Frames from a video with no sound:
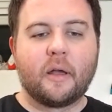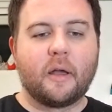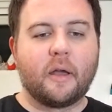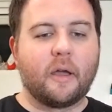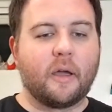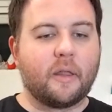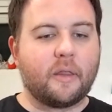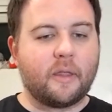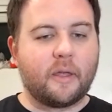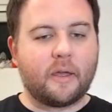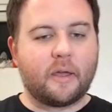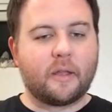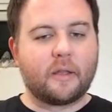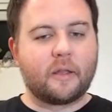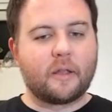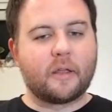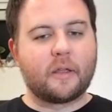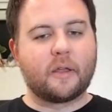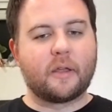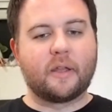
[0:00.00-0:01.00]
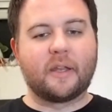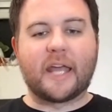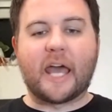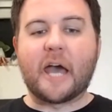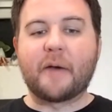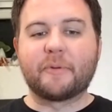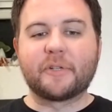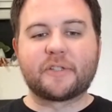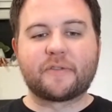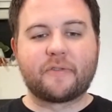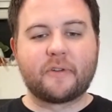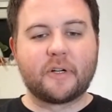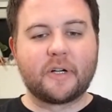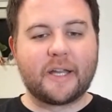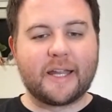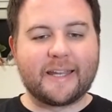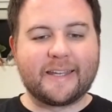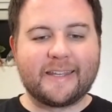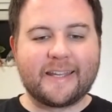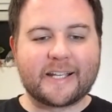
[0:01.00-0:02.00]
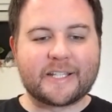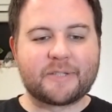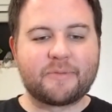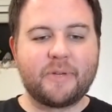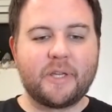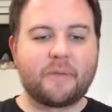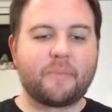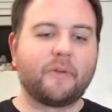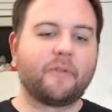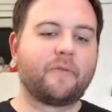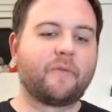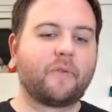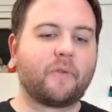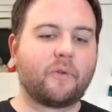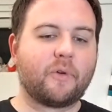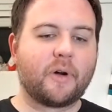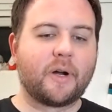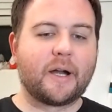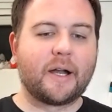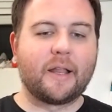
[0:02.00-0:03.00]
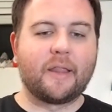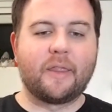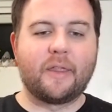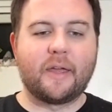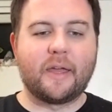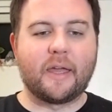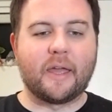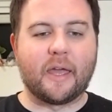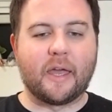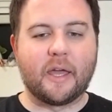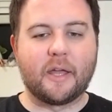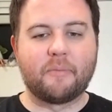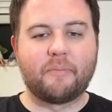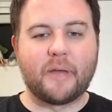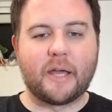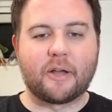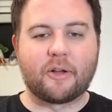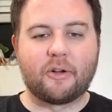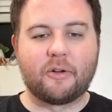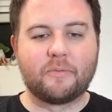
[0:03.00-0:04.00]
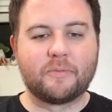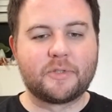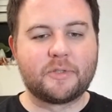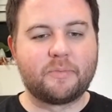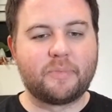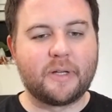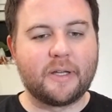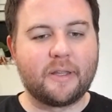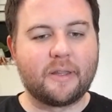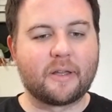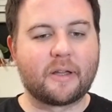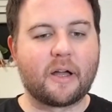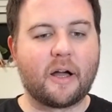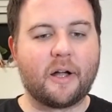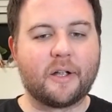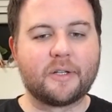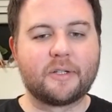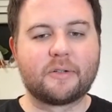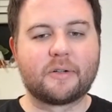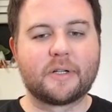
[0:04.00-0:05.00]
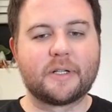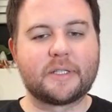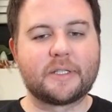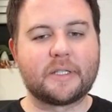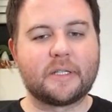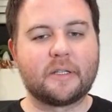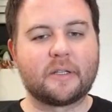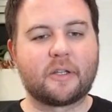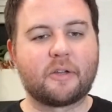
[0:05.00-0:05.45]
And then in Abbotsford next week before they head back home to play the Condors and